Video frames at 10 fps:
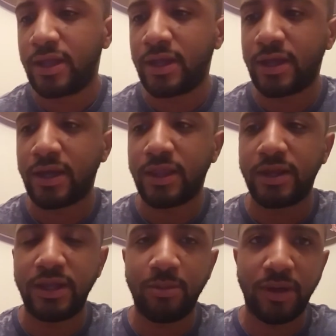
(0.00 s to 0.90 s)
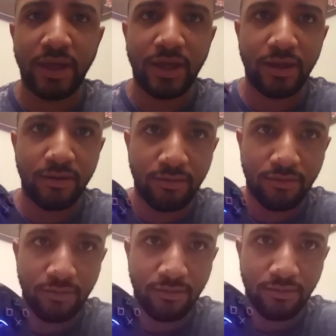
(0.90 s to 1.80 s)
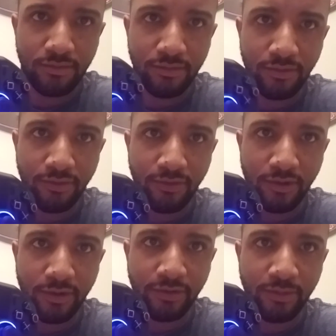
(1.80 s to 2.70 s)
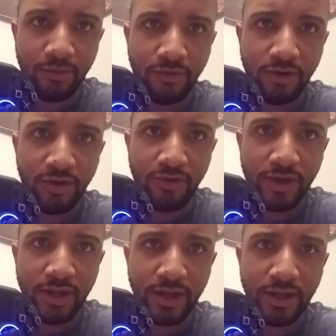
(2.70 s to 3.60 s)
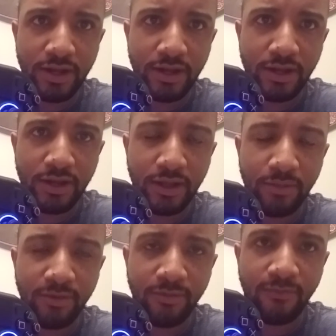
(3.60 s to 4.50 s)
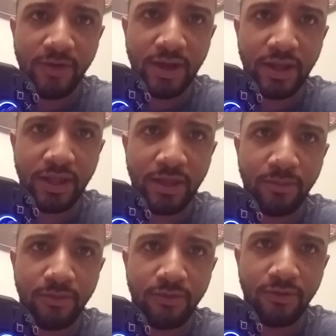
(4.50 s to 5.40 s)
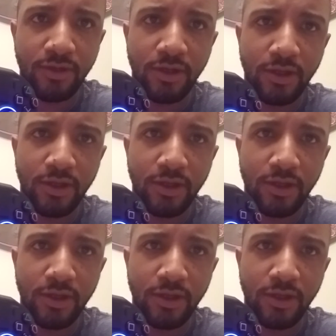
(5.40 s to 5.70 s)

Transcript: The D-pad is awesome. I've already tried it in some fighting games.